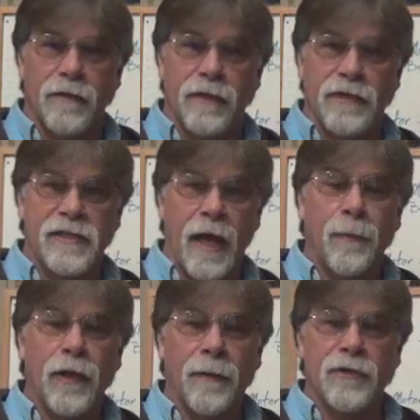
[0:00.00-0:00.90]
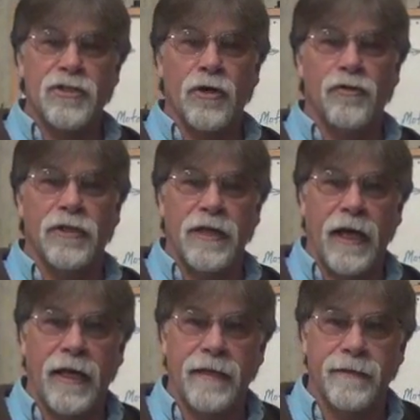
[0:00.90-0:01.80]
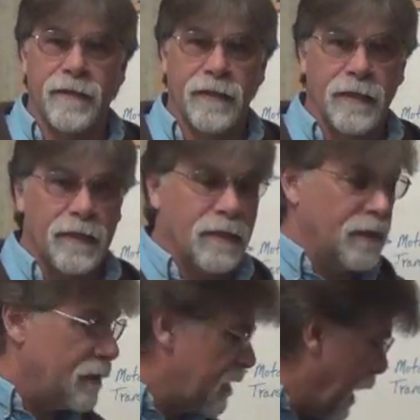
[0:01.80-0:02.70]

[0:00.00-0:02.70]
The example I'm going to show today is